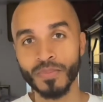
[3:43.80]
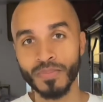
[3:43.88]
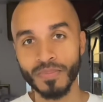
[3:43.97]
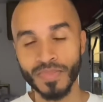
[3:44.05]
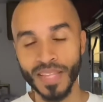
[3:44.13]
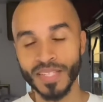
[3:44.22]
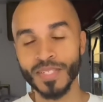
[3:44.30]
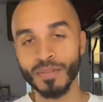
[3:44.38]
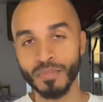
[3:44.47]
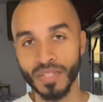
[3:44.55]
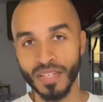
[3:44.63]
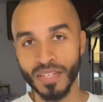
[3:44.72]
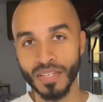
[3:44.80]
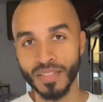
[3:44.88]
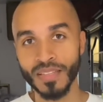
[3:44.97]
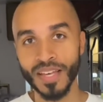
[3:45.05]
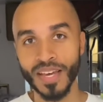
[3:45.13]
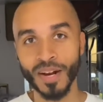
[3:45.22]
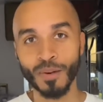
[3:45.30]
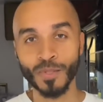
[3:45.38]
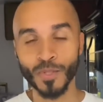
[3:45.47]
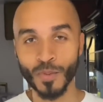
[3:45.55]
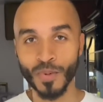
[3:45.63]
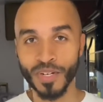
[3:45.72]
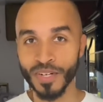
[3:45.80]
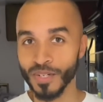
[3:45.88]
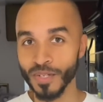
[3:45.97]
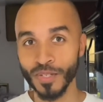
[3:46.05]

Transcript: that's something that I also wanted to